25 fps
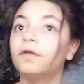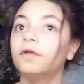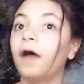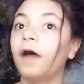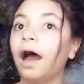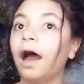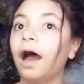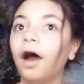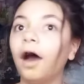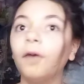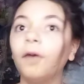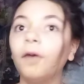
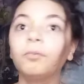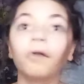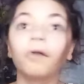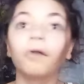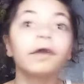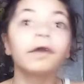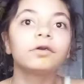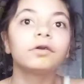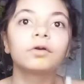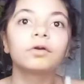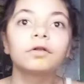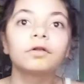how
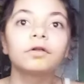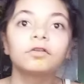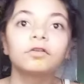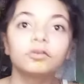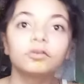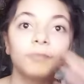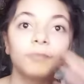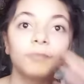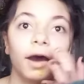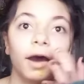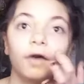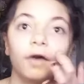bright you're going to
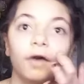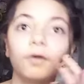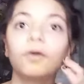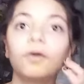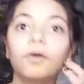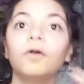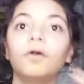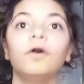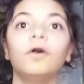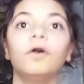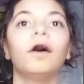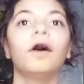
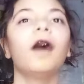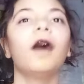smile,